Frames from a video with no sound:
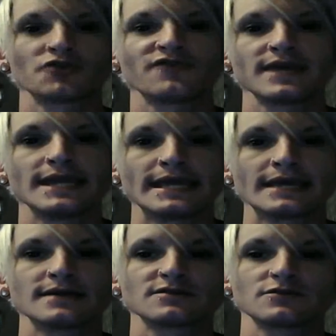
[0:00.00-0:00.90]
You're
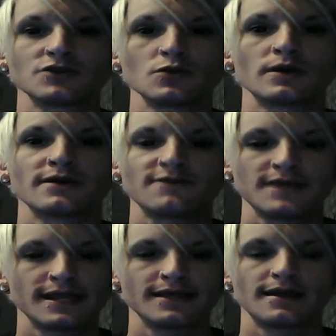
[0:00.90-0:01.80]
feeding it, so you
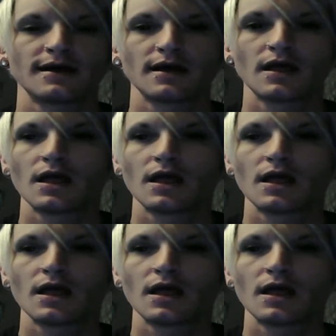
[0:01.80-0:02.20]
want to feed it